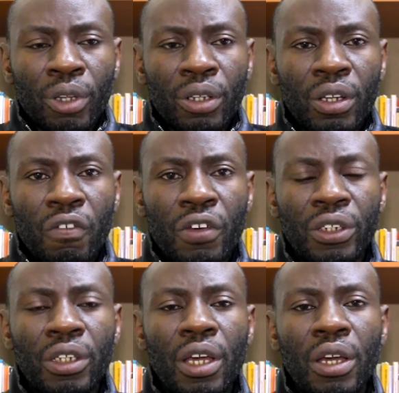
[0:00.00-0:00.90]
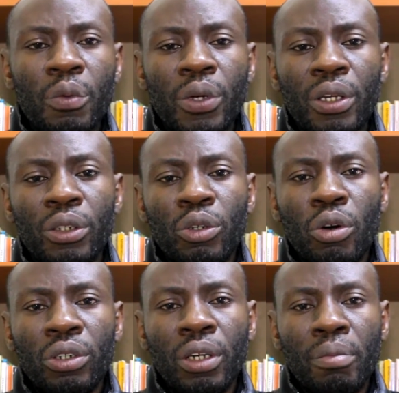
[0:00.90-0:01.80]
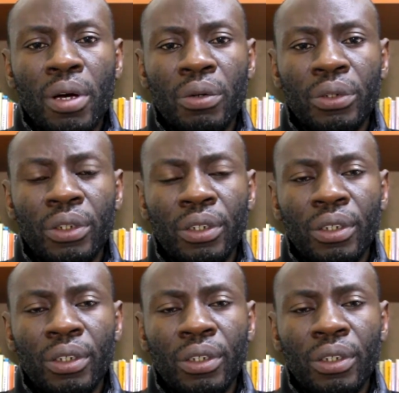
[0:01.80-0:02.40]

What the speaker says: The first day we talked about